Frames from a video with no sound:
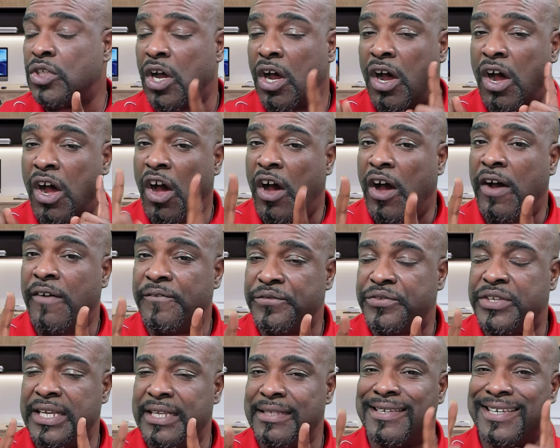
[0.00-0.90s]

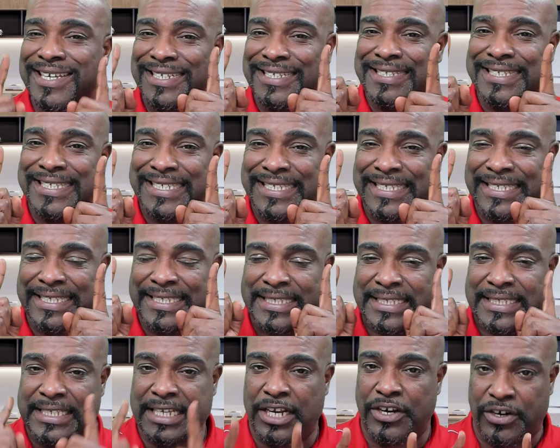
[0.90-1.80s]
often
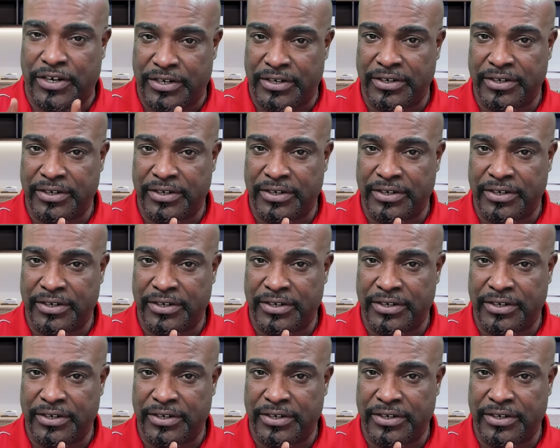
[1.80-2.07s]
consider.